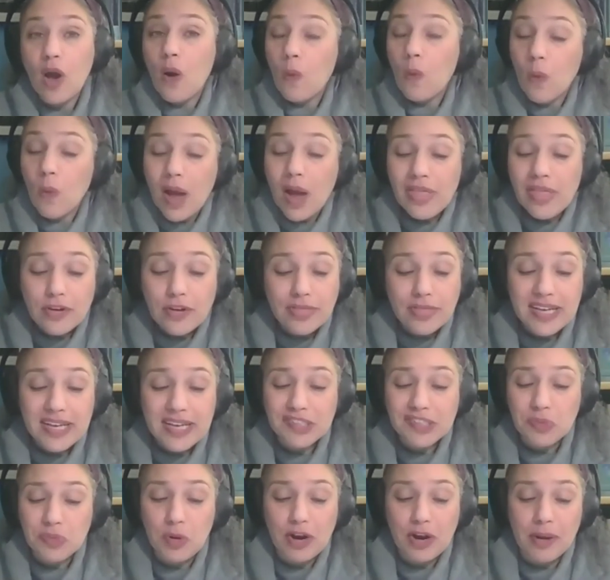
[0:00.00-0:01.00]
whether
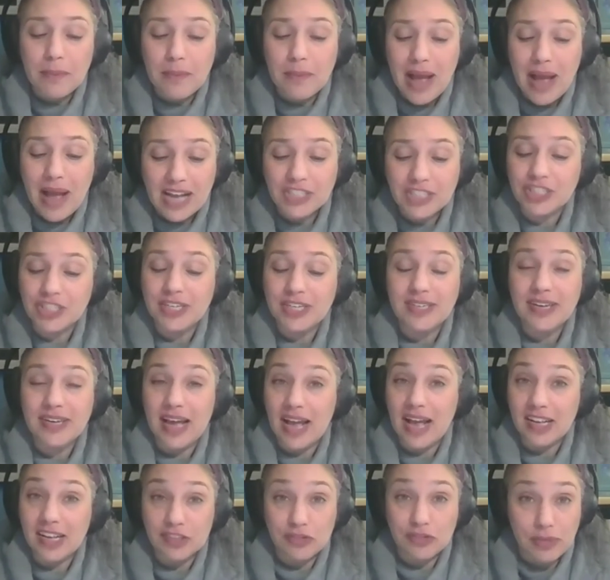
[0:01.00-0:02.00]
these were imagined
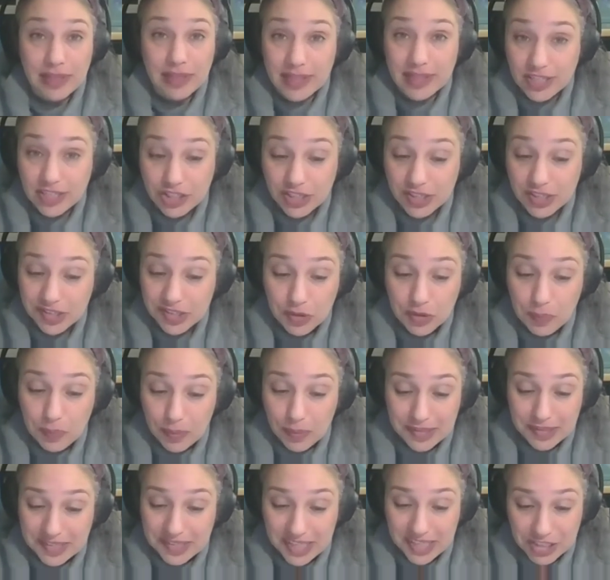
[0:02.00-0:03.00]
as religious
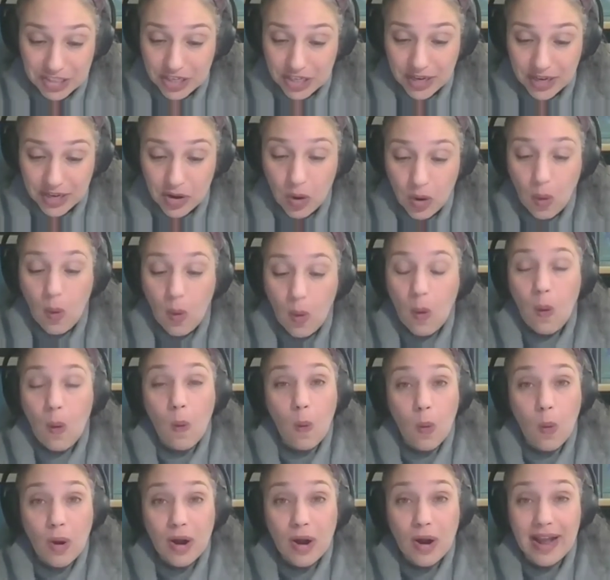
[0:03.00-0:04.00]
superstition
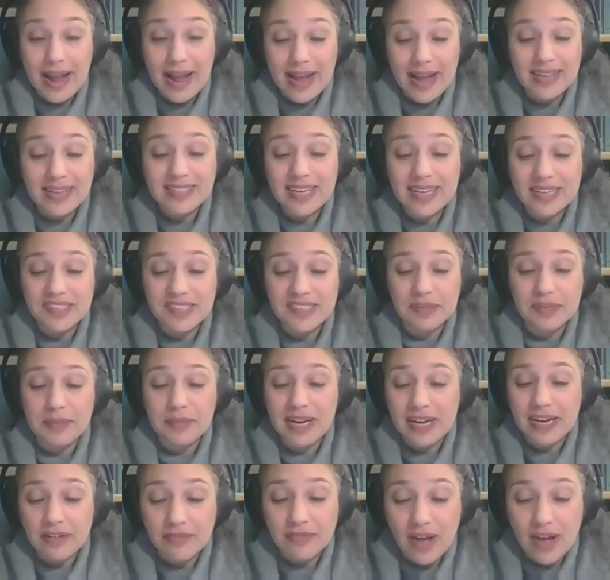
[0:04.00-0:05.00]
or
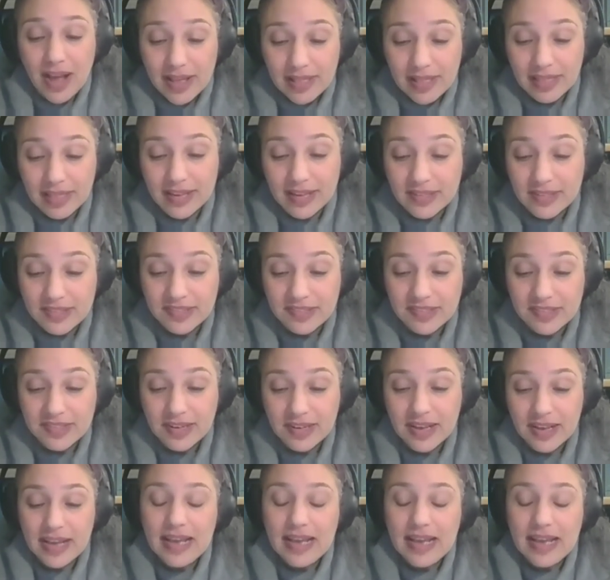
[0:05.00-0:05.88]
anti-Semitic violence.